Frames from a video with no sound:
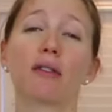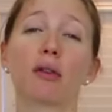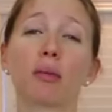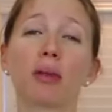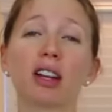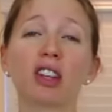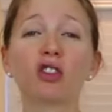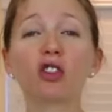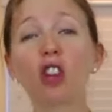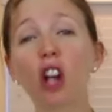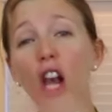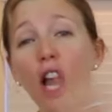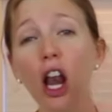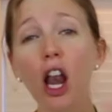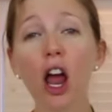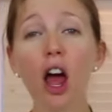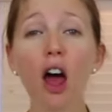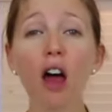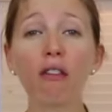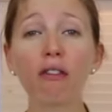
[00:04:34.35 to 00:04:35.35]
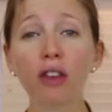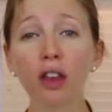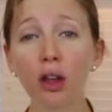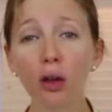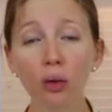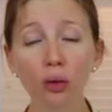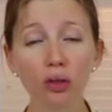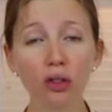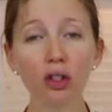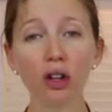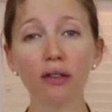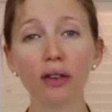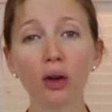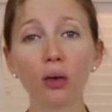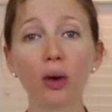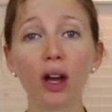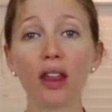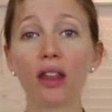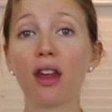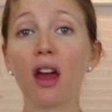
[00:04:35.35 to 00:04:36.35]
Everybody's gonna love you. Serve
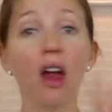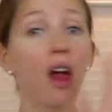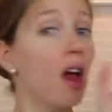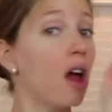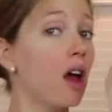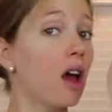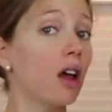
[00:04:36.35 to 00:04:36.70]
it with